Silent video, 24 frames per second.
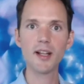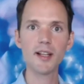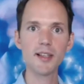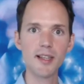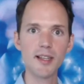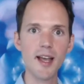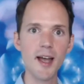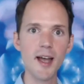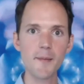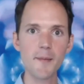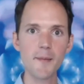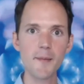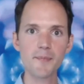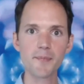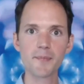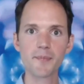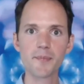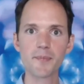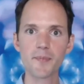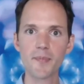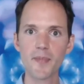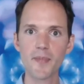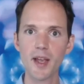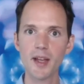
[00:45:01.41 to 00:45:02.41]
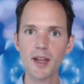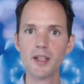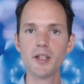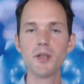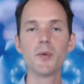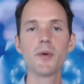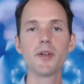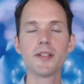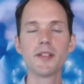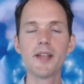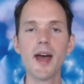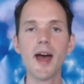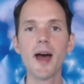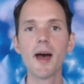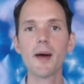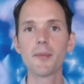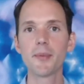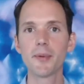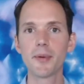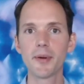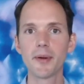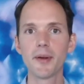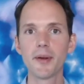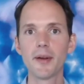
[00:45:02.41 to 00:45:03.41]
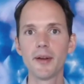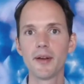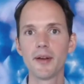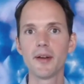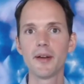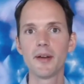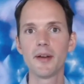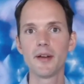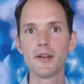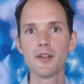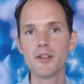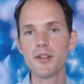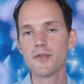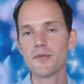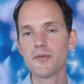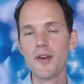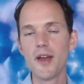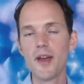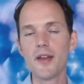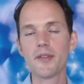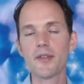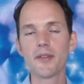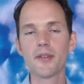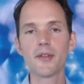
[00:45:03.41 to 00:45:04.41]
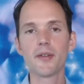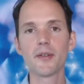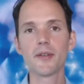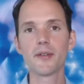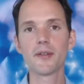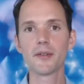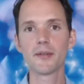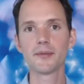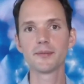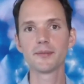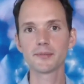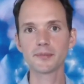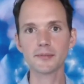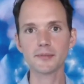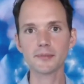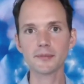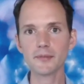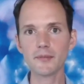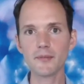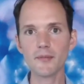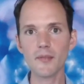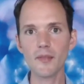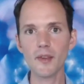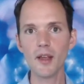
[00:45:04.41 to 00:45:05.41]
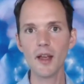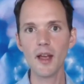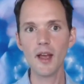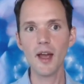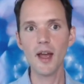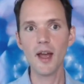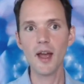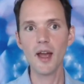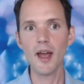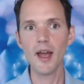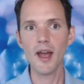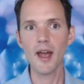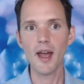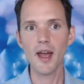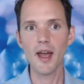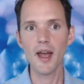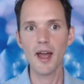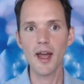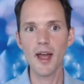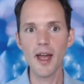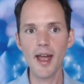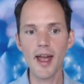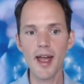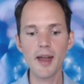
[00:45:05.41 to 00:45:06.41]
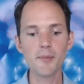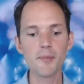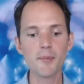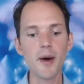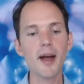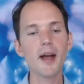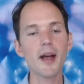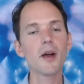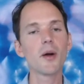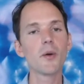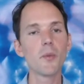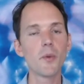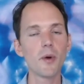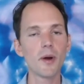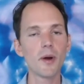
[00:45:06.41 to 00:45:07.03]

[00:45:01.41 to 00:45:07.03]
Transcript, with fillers: that and you would tap just faith mm. i love it and what a gift to